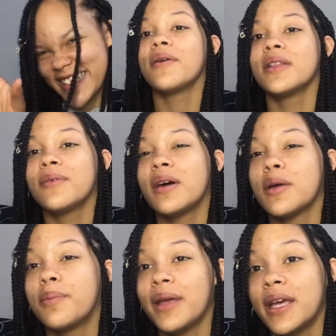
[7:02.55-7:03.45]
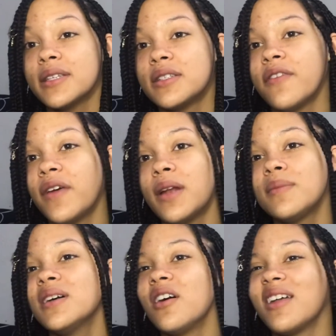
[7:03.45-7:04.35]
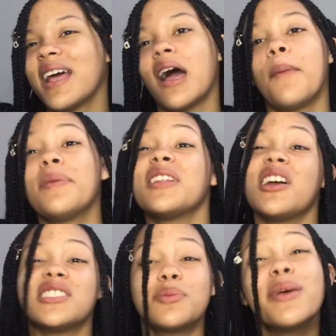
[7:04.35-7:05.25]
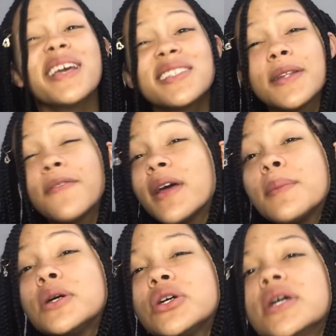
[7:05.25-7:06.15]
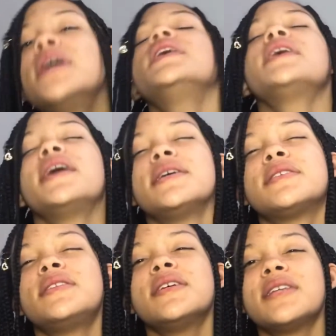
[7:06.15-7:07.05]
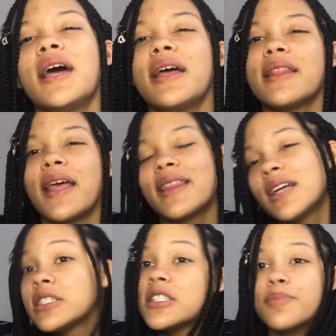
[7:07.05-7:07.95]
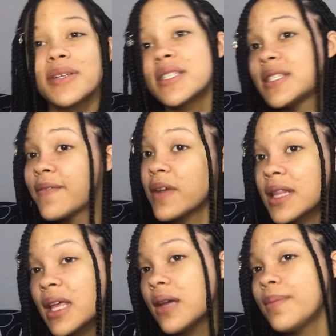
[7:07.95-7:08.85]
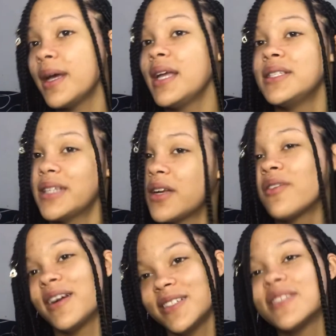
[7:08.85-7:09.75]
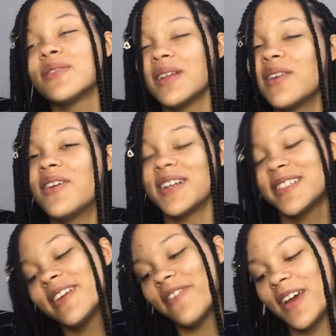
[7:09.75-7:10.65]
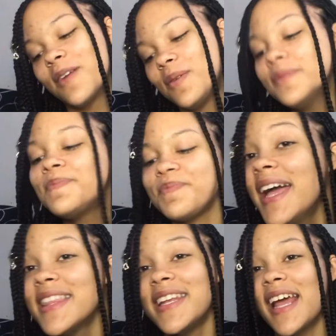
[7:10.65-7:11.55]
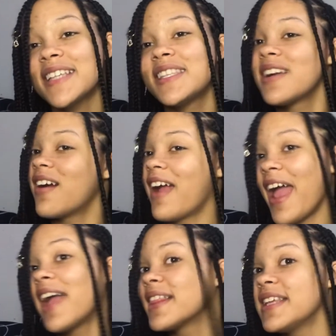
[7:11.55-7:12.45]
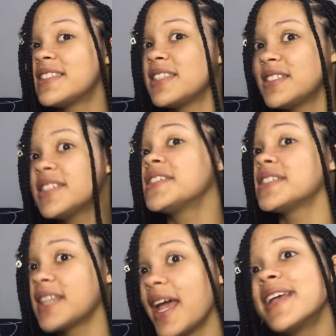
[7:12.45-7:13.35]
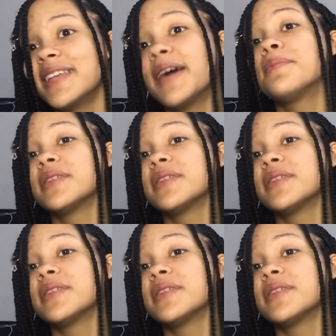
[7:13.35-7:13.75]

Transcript: I really want a pig stuffed animal or like a plush pig stuffed animal. It doesn't, like that should specifically, but in general, I just really want a stuffed animal. The next thing are anklets. This is just an example.